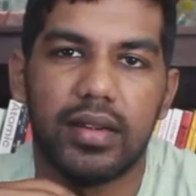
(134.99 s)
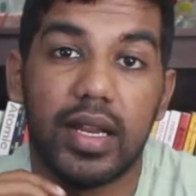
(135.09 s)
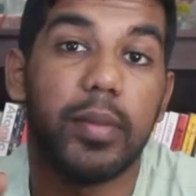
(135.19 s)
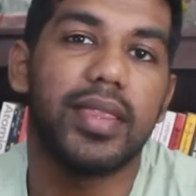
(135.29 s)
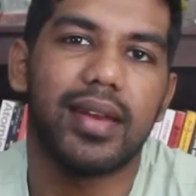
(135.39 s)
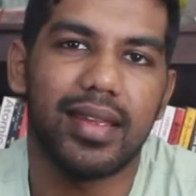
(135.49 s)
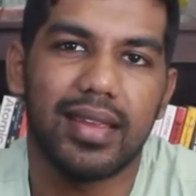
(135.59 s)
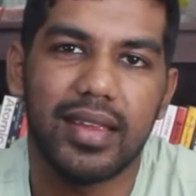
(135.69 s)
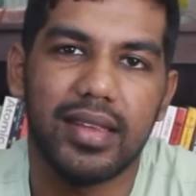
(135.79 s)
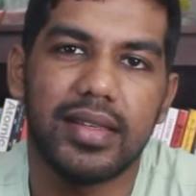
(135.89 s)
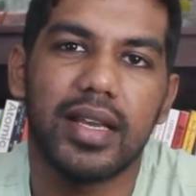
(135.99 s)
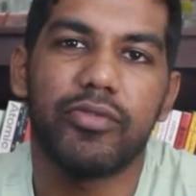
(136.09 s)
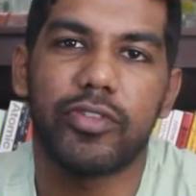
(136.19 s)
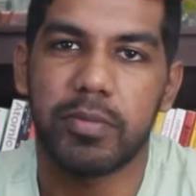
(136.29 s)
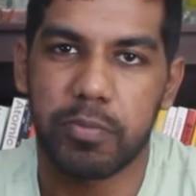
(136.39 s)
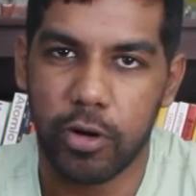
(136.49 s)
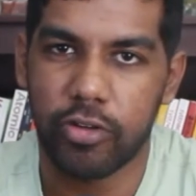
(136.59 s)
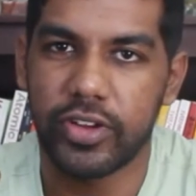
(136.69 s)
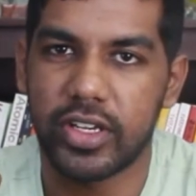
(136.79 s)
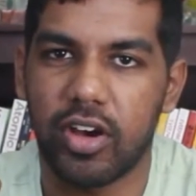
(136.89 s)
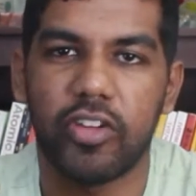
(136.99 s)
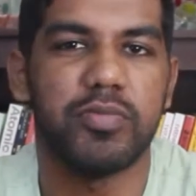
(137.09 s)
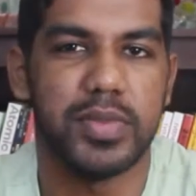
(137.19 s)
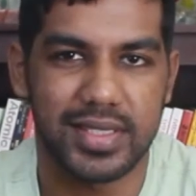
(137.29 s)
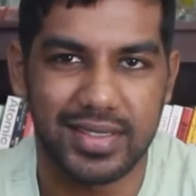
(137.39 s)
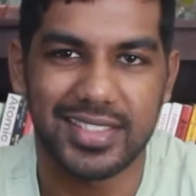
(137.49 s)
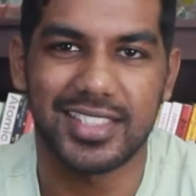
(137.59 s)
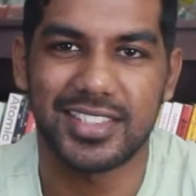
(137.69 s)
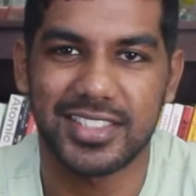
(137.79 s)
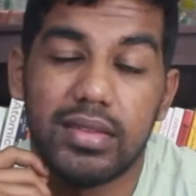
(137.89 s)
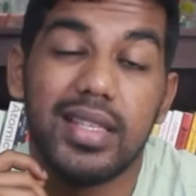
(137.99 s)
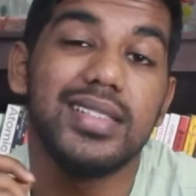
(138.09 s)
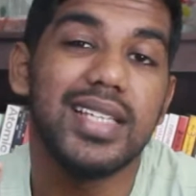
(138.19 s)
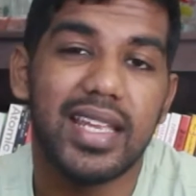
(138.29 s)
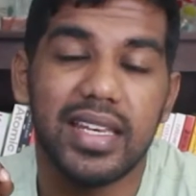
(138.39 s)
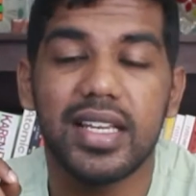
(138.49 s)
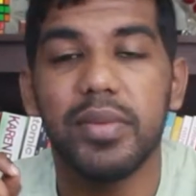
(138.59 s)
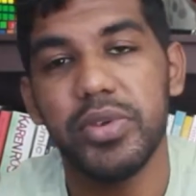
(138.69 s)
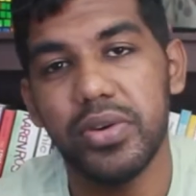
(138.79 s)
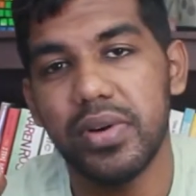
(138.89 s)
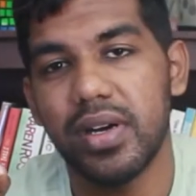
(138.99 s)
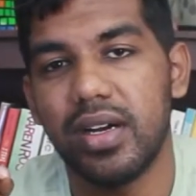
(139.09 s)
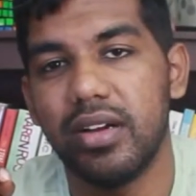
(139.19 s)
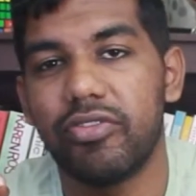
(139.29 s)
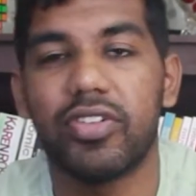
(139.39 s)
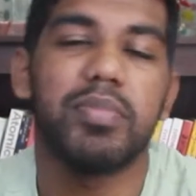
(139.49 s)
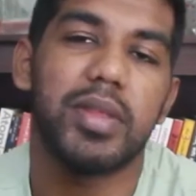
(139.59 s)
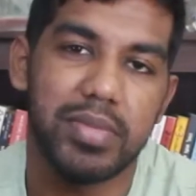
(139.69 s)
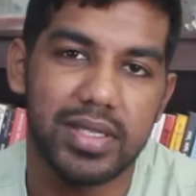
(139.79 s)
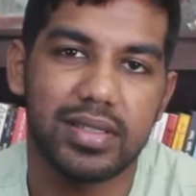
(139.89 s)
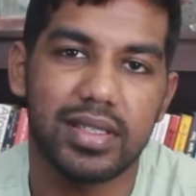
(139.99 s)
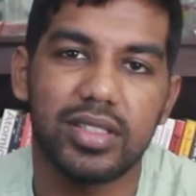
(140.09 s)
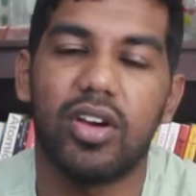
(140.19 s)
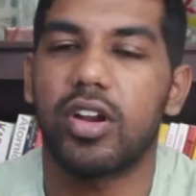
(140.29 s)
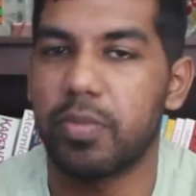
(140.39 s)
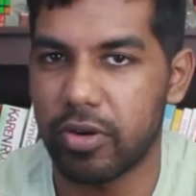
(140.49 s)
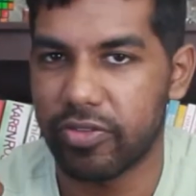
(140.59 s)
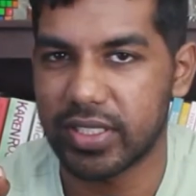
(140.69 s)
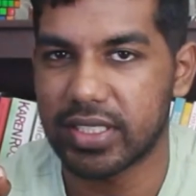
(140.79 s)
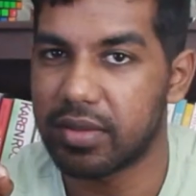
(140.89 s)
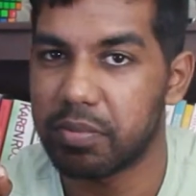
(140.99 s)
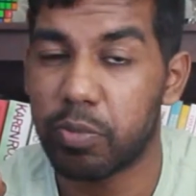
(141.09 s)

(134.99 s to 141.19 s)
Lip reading: Number 3. Income from profit of businesses. This is the income you earn from the business or a profession.